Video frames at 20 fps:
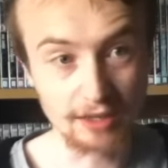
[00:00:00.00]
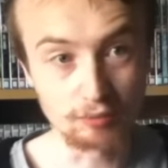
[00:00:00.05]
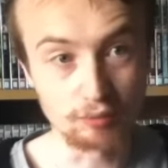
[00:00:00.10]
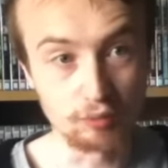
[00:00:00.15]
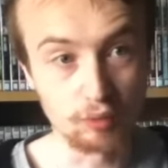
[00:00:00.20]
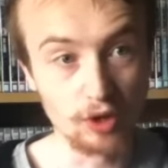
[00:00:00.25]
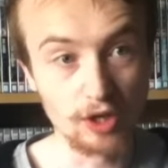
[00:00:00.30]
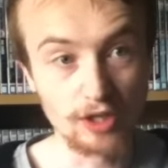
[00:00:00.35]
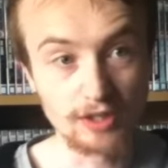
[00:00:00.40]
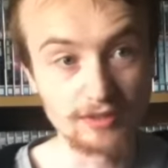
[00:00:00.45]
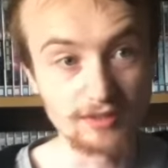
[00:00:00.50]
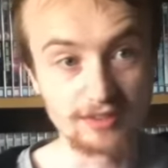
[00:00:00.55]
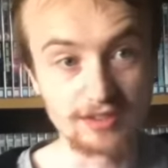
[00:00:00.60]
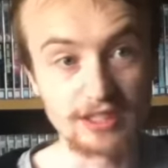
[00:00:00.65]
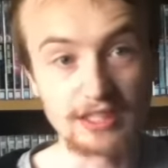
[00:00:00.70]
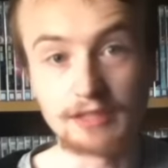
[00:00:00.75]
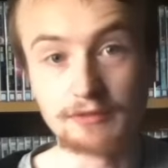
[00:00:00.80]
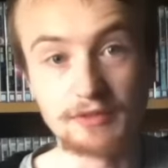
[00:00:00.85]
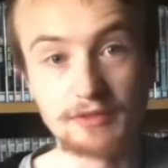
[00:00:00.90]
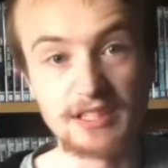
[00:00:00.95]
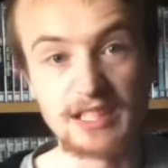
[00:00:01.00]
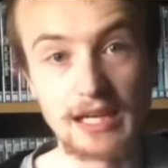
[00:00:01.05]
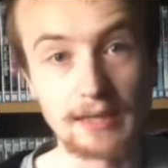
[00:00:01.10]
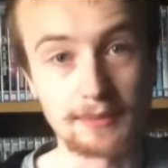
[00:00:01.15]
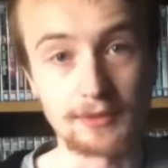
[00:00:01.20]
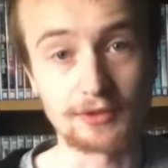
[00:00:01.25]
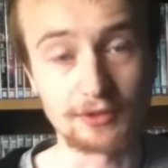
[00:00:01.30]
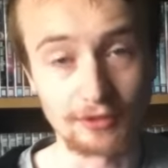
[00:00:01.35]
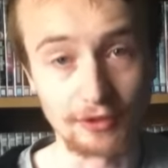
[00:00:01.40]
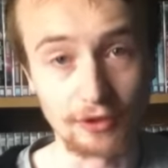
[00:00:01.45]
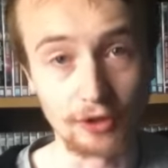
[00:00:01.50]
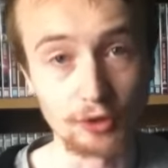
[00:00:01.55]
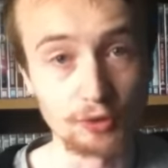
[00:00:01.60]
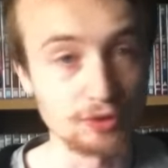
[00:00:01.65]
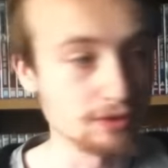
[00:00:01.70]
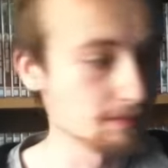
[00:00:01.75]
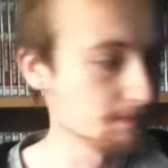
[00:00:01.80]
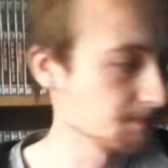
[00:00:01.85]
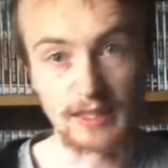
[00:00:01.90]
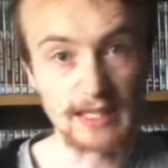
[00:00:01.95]
had one TV
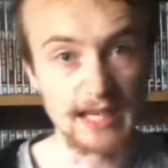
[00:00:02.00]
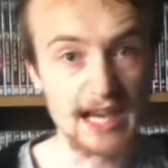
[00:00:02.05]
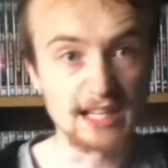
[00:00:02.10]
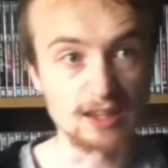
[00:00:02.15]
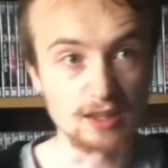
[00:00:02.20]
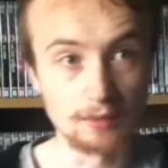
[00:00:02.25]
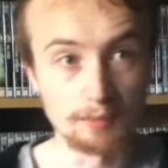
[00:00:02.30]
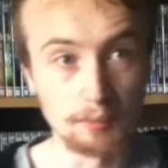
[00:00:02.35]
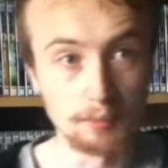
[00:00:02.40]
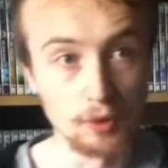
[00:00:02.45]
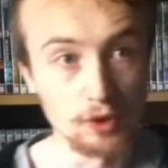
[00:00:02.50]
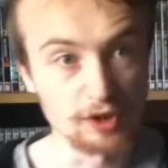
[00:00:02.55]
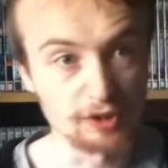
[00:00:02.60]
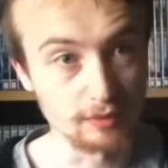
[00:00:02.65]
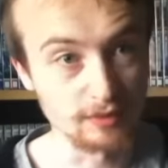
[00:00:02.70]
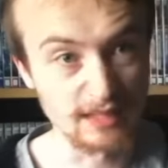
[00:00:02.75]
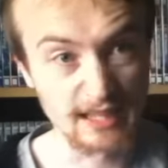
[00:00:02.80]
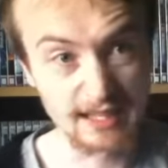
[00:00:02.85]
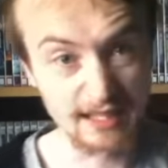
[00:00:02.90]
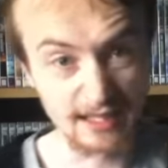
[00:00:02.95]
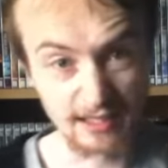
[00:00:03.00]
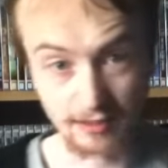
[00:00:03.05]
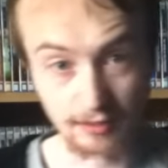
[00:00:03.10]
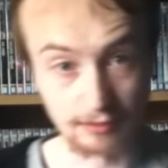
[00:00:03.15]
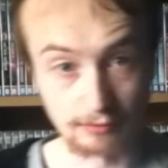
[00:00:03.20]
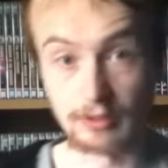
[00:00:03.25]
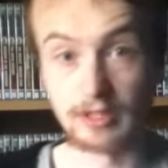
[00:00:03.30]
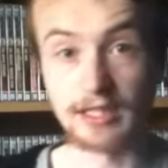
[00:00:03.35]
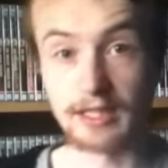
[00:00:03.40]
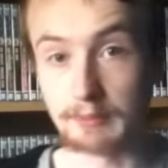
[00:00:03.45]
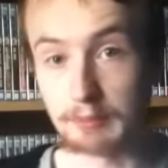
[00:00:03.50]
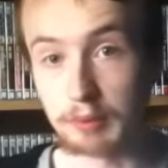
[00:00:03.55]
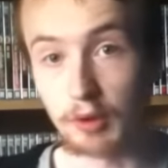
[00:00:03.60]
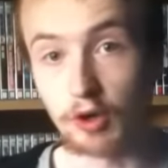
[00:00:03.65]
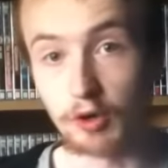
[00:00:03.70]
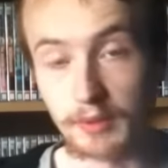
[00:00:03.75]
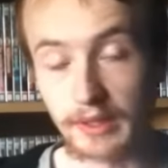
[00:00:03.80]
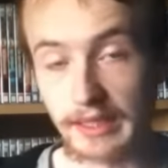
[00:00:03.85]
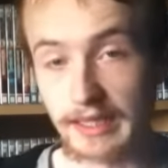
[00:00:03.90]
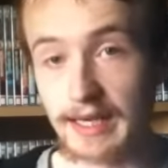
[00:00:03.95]
episode. He had the books, but that isn't really
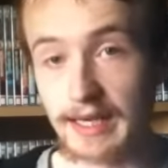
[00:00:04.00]
Paul